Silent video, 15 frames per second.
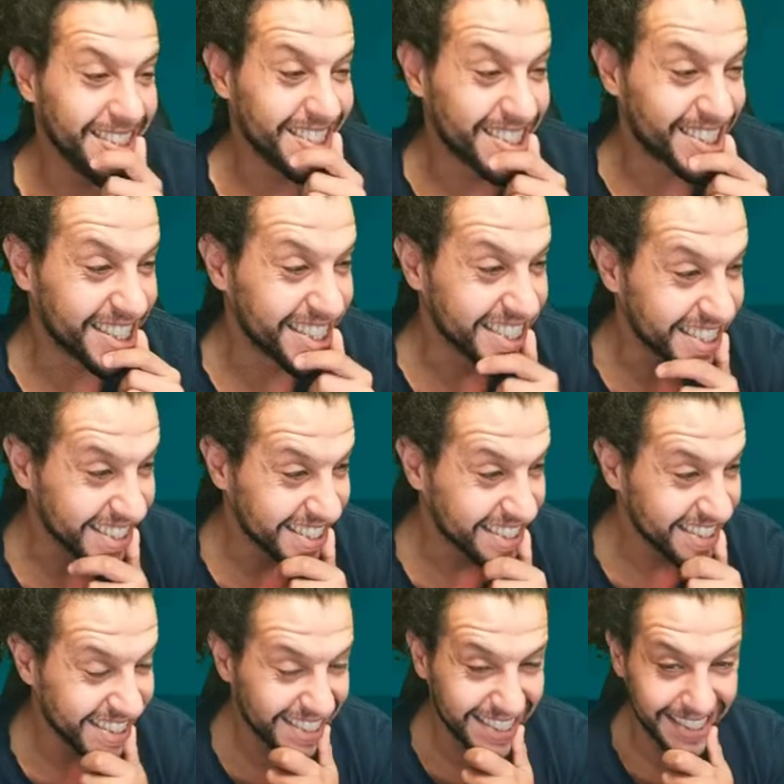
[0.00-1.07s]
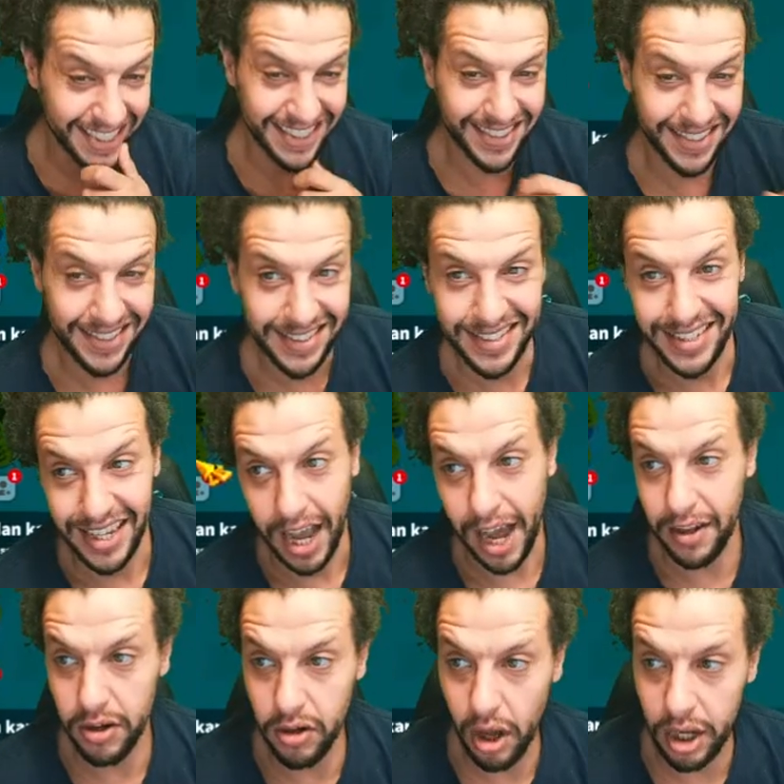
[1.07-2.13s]
It's crazy.
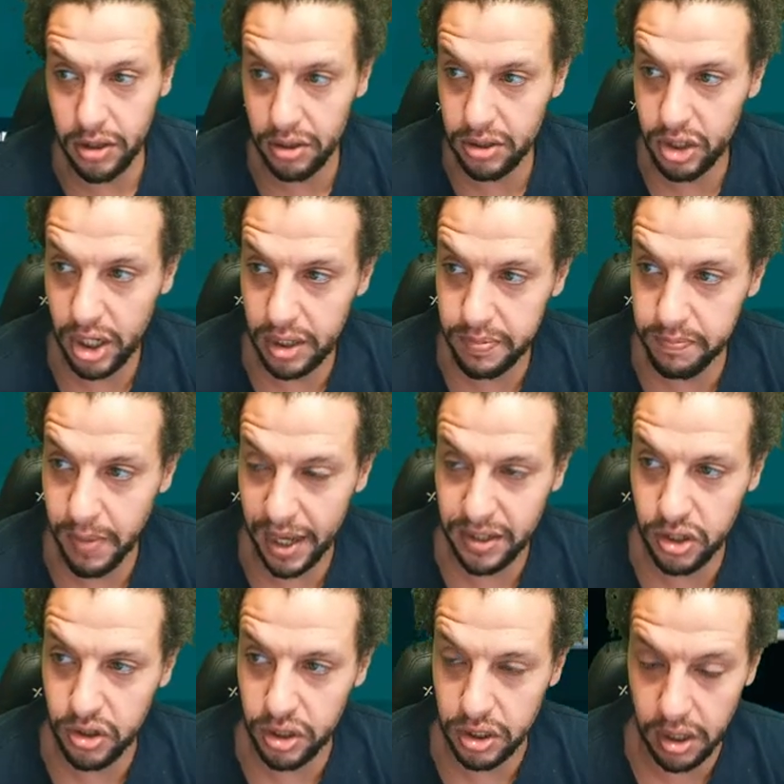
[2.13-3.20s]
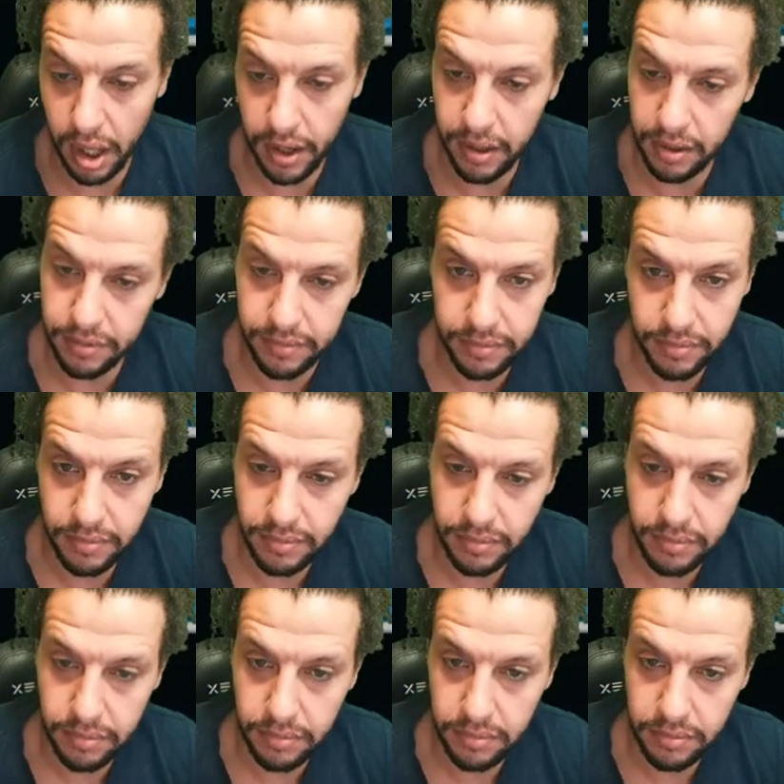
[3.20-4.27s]
I don't know. I don't check messages. Like,
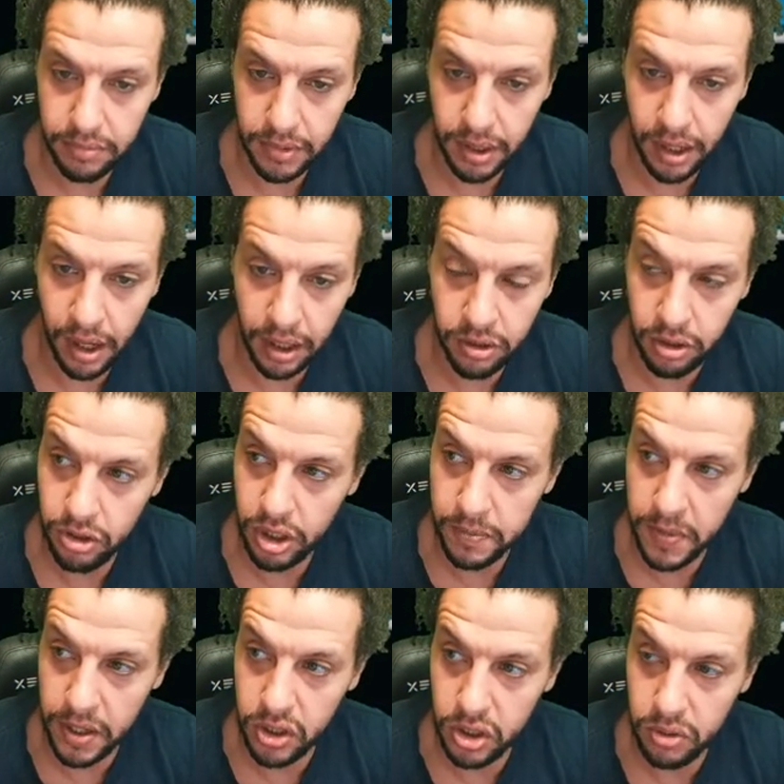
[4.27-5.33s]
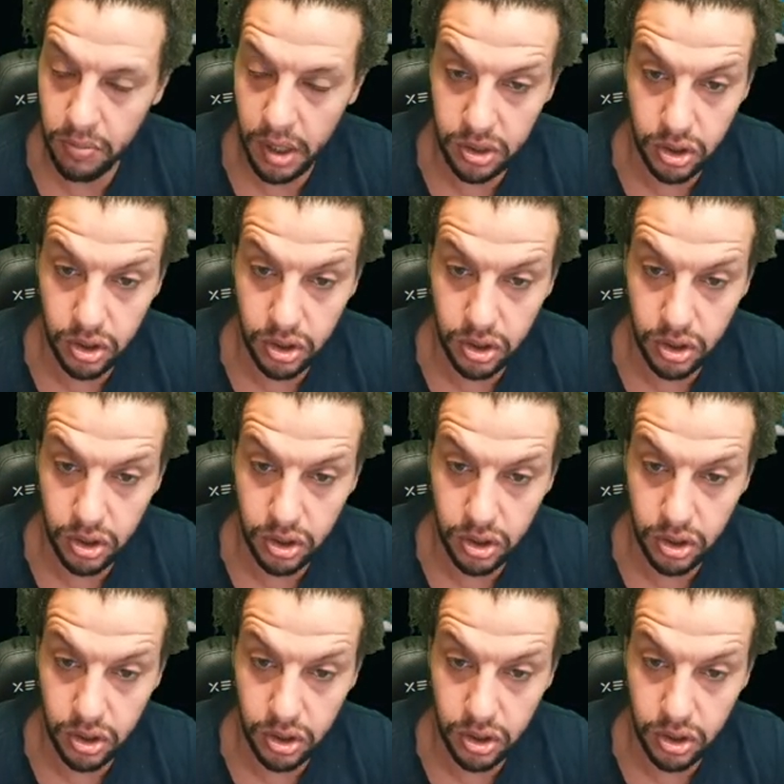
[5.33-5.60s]
I don't check messages